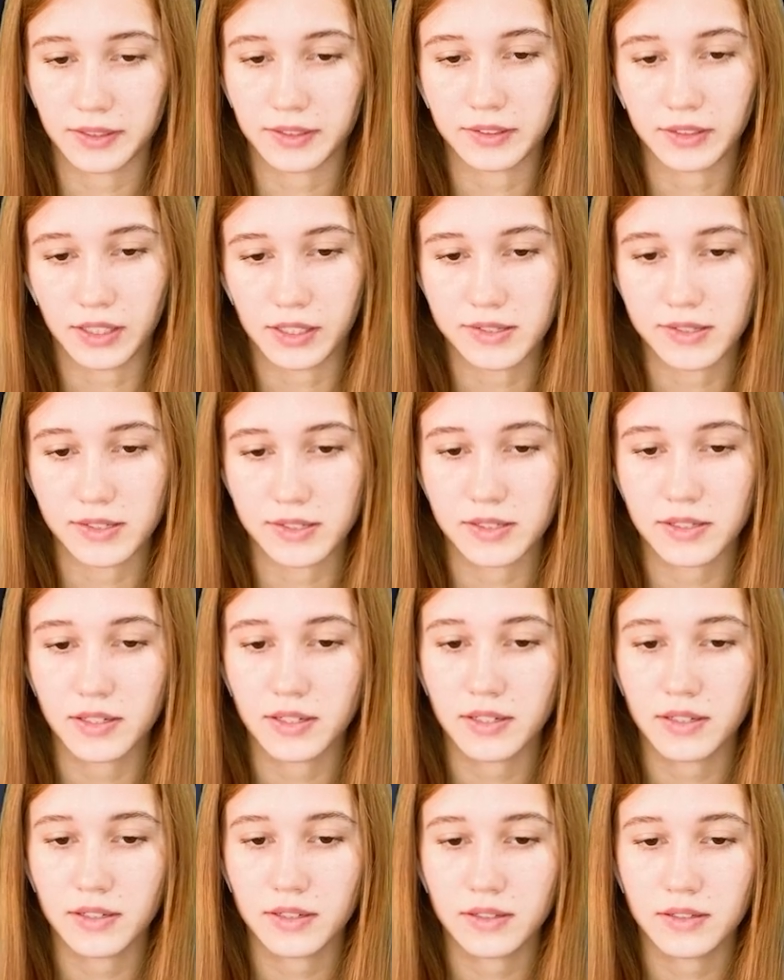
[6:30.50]
analysis
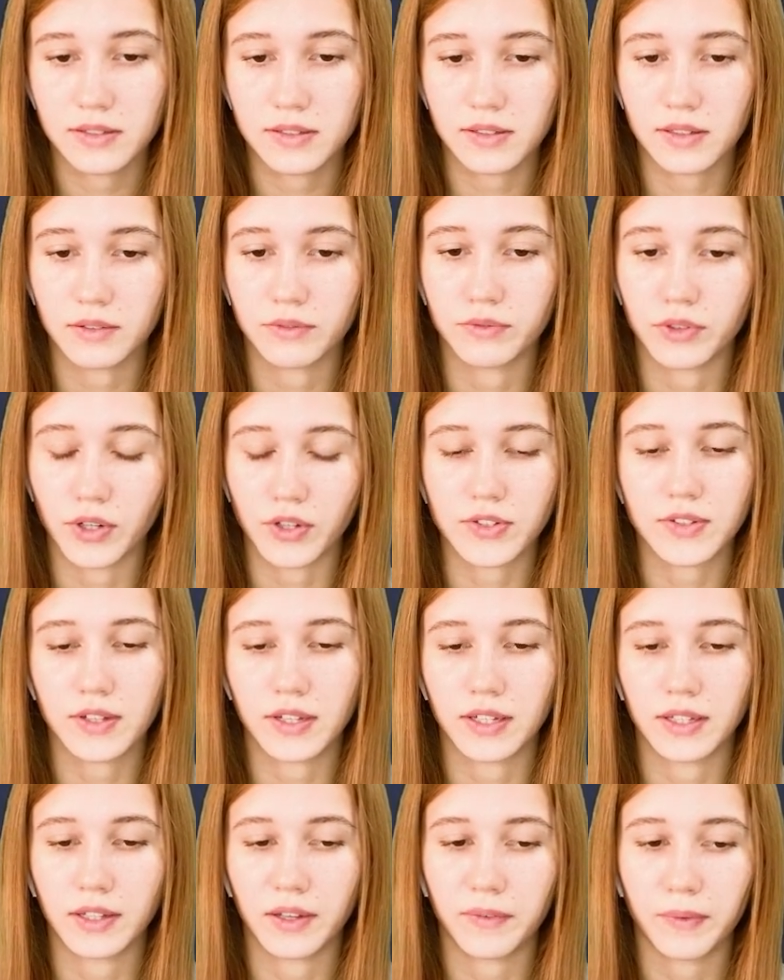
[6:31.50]
is the first
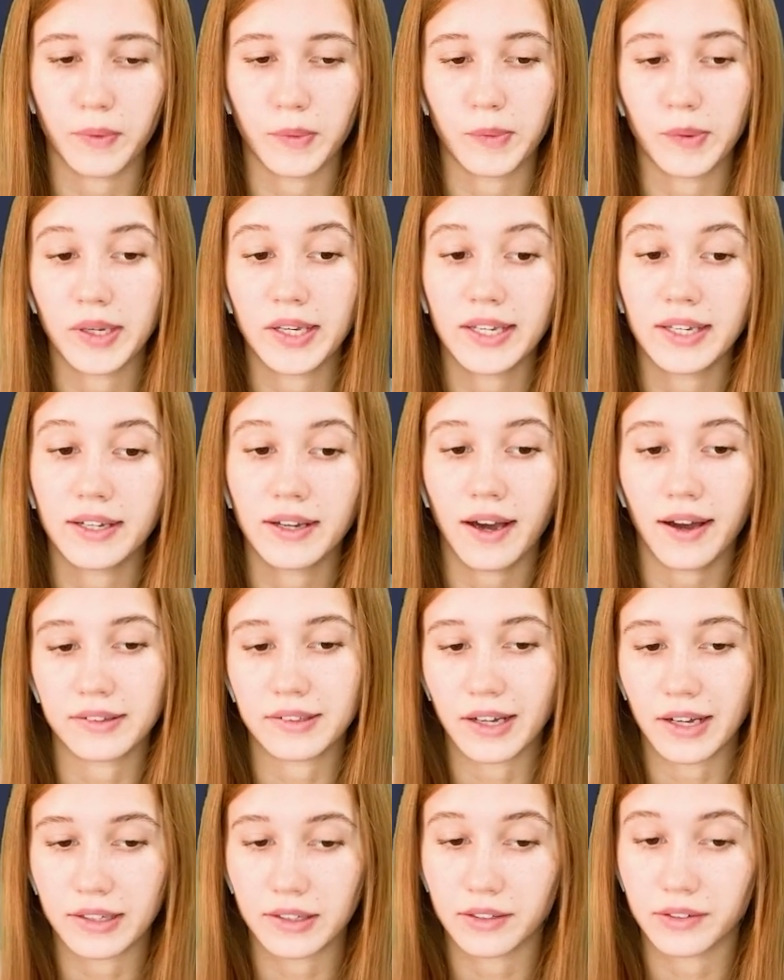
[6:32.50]
thing if we
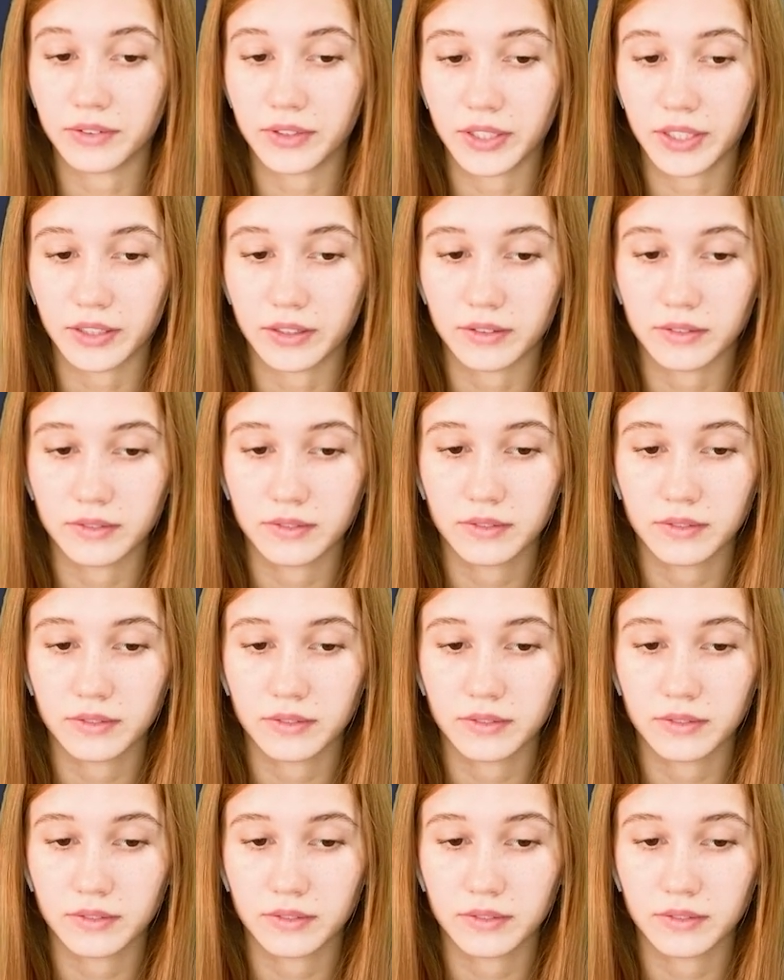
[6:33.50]
highlight the area.